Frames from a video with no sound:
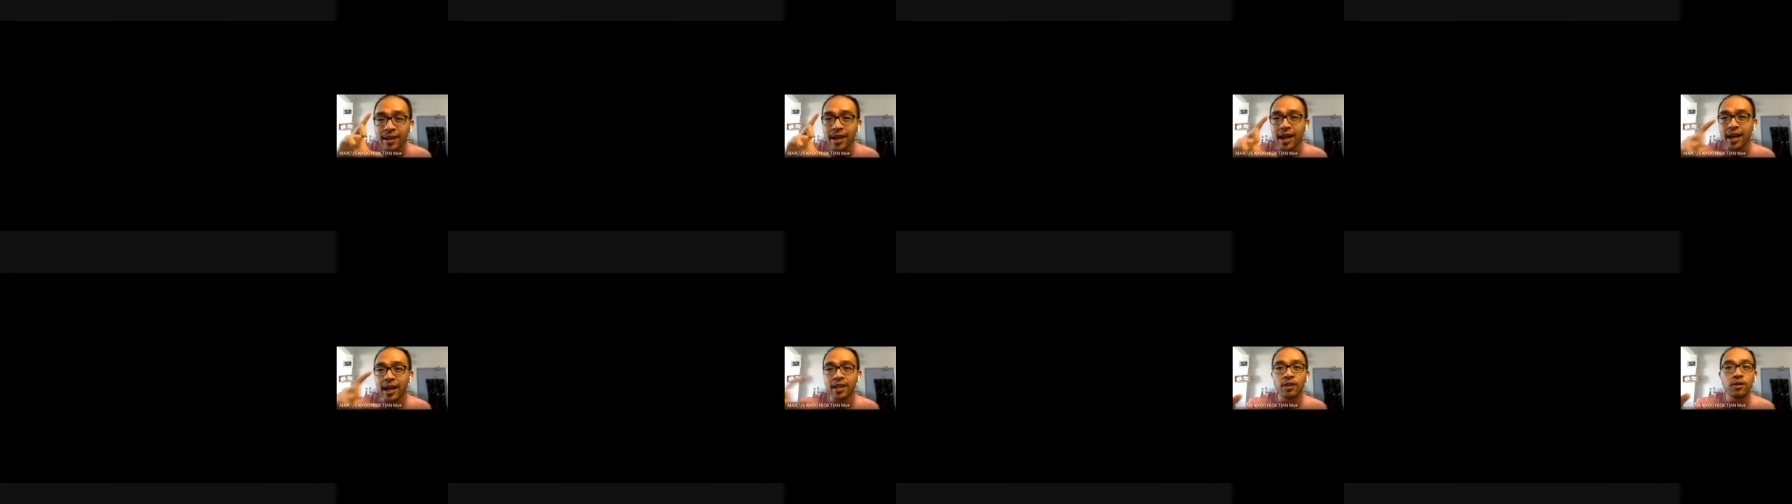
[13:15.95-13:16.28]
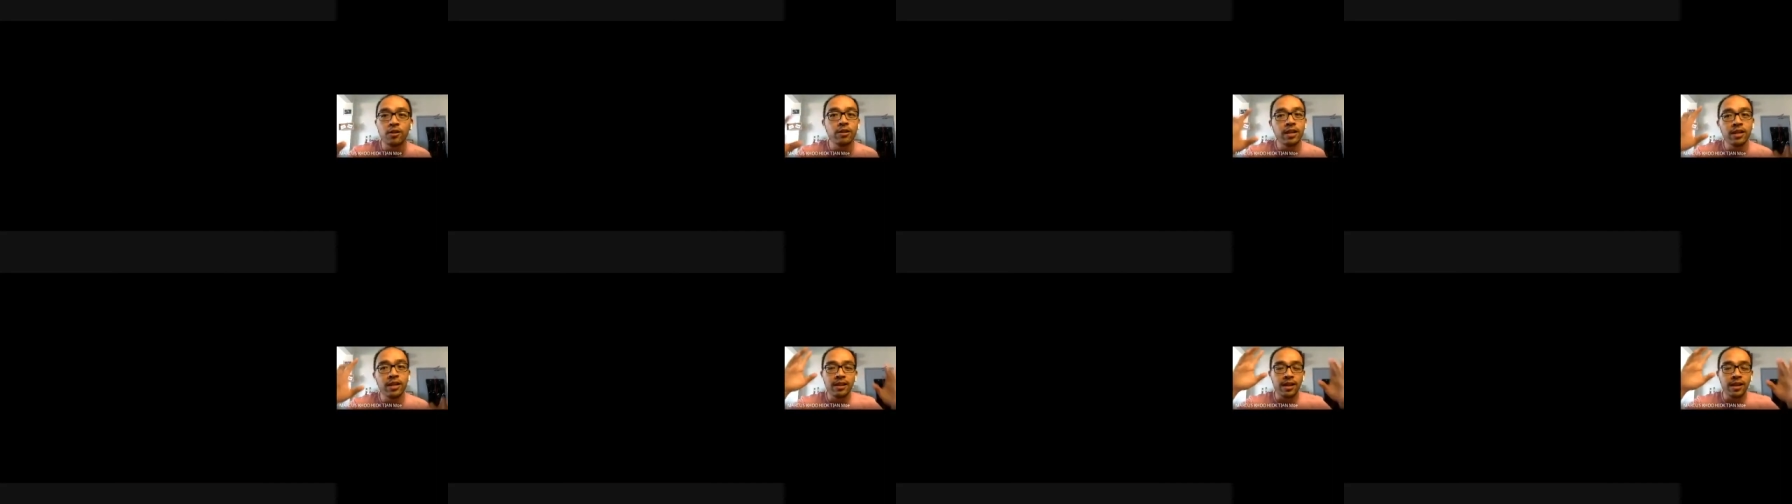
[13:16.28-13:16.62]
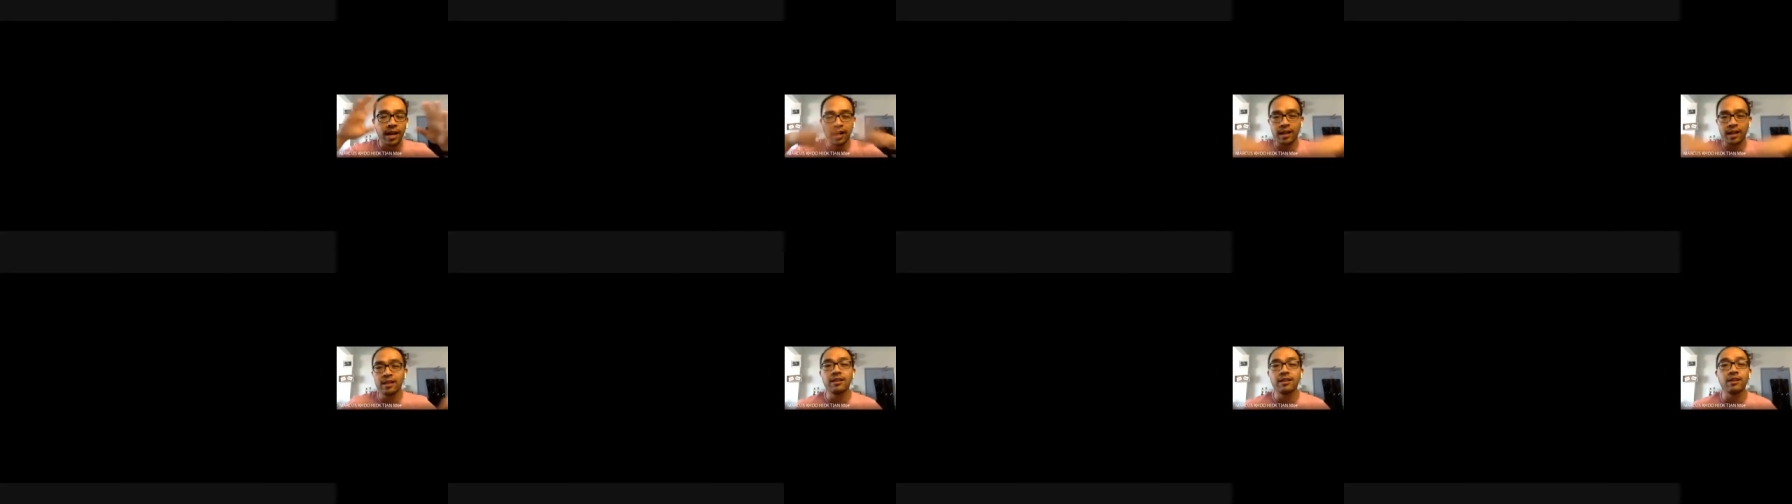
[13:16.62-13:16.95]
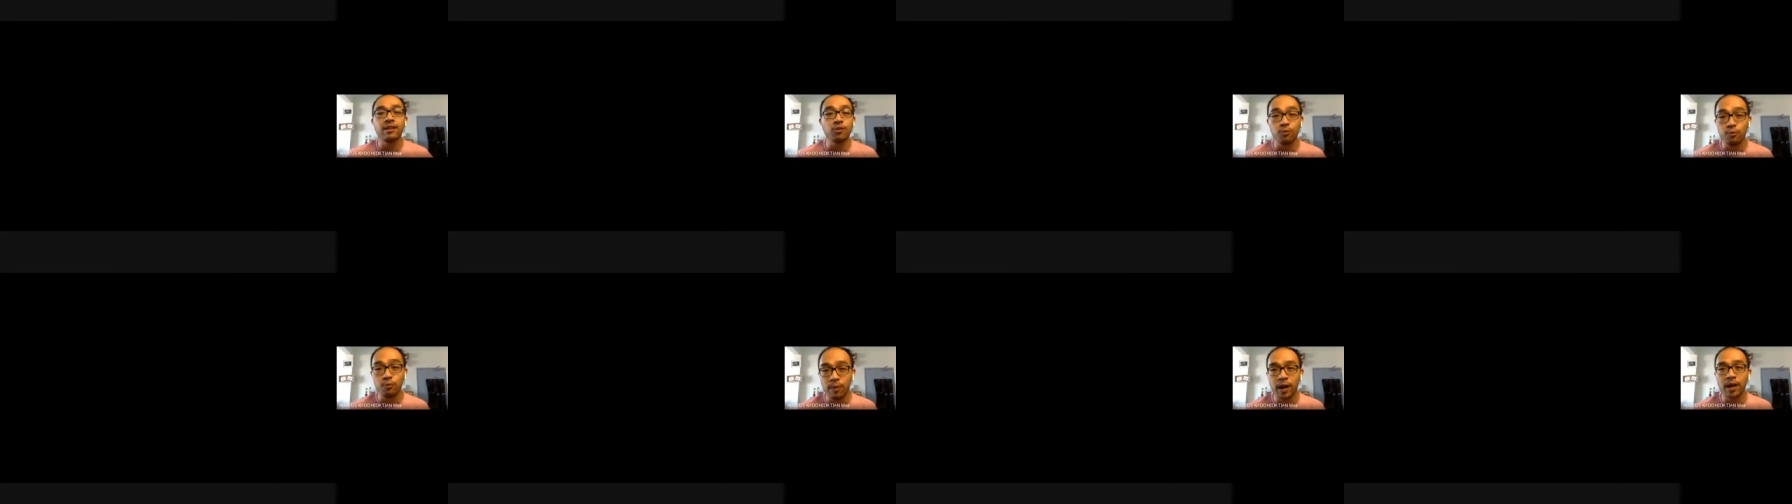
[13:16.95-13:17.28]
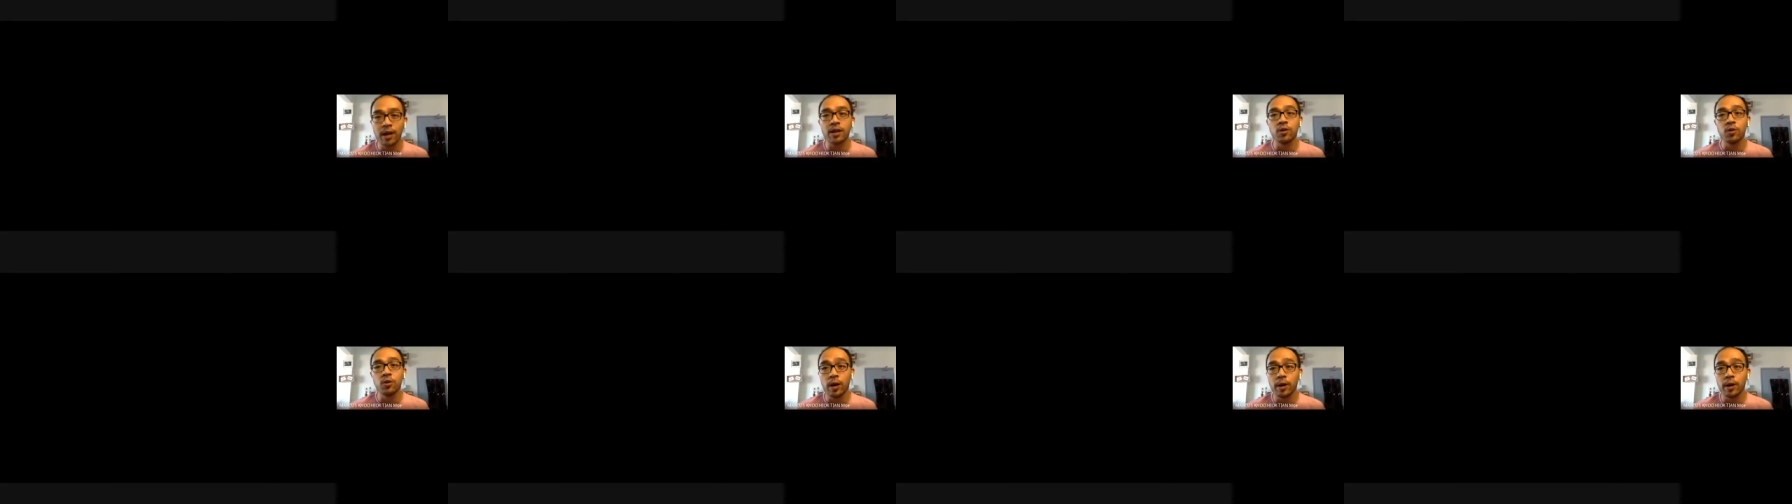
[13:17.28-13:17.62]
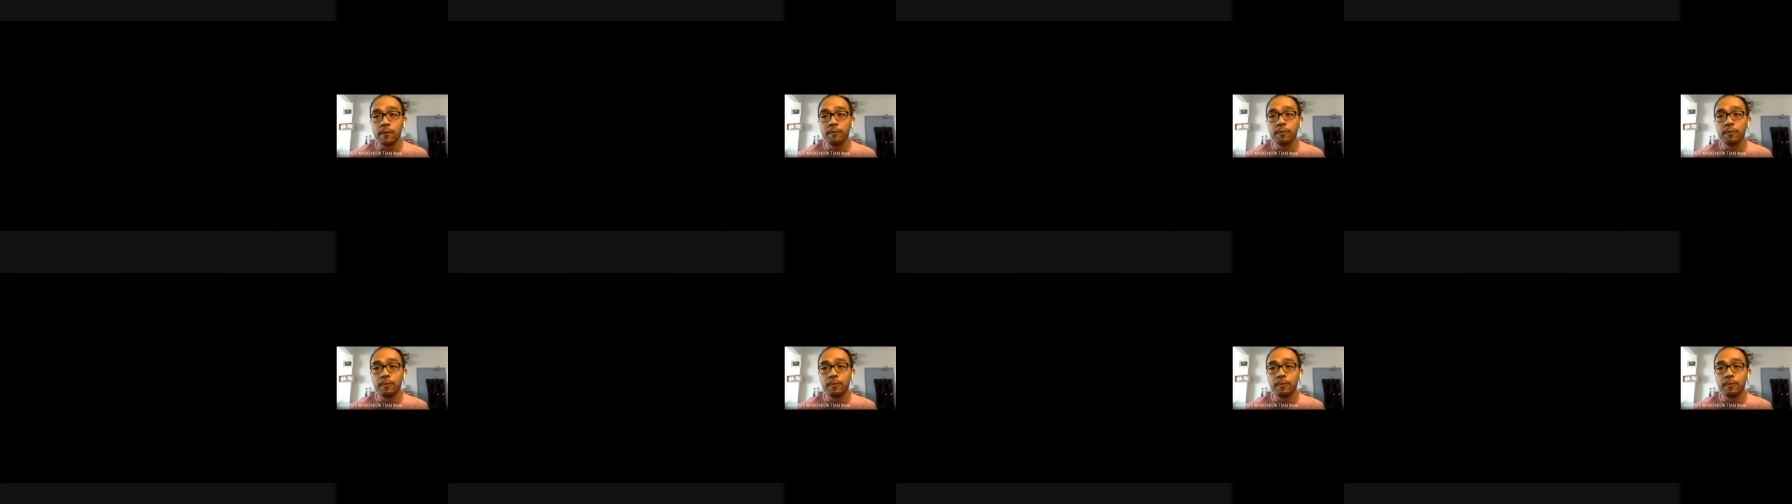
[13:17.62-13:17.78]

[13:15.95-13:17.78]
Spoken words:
atau dia akan tertumpah keluar.